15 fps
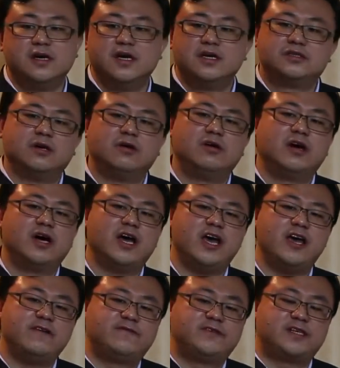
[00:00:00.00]
So
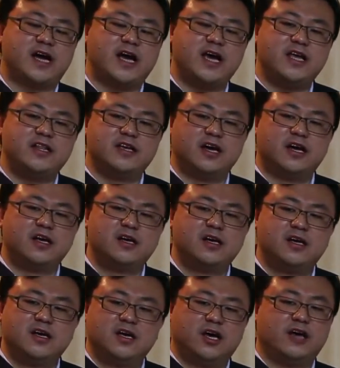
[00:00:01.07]
if
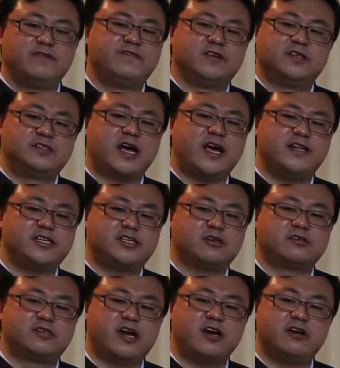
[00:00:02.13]
Chinese
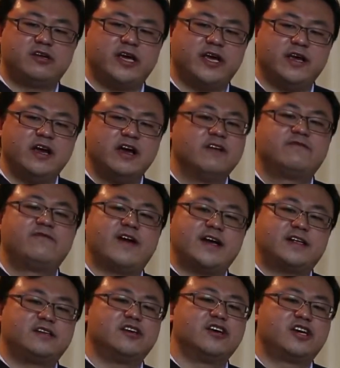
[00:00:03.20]
society
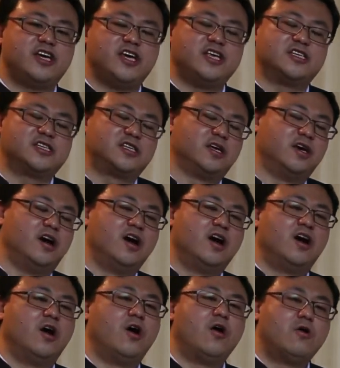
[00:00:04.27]
fights against
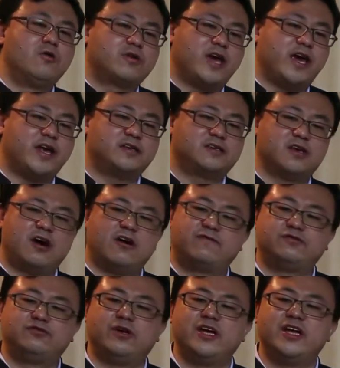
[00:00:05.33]
all kinds
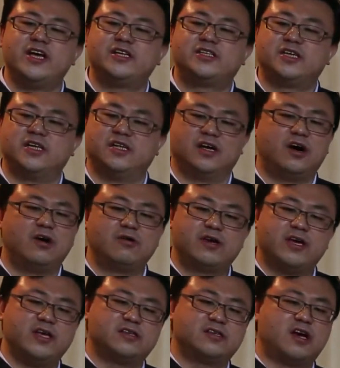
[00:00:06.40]
of religion, all
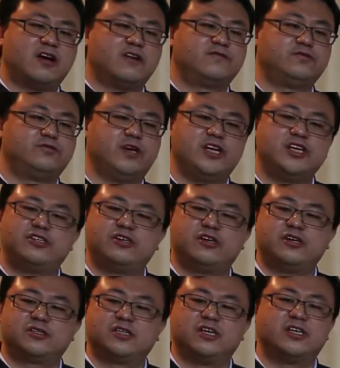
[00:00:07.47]
kinds of
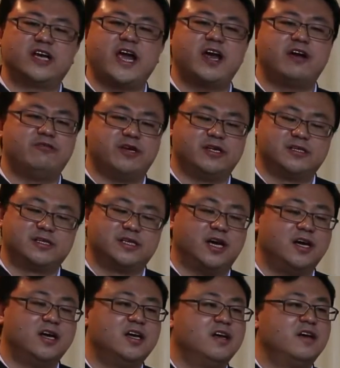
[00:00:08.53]
religious adherence,
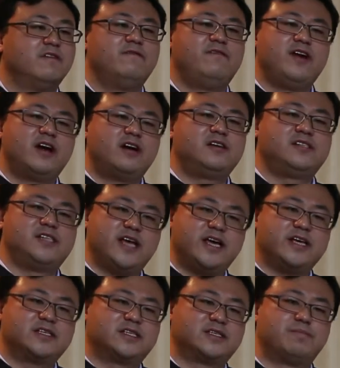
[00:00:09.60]
where
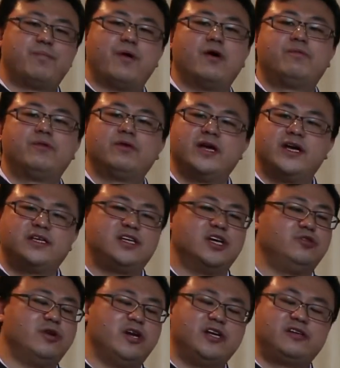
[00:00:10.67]
this
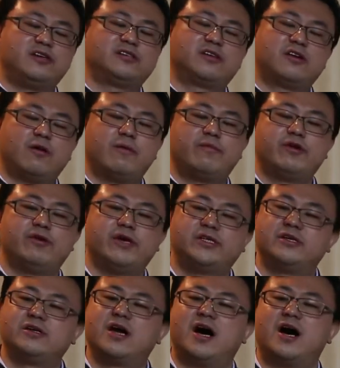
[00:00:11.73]
population, religious
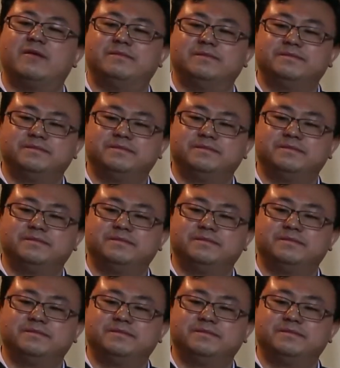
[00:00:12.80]
population come?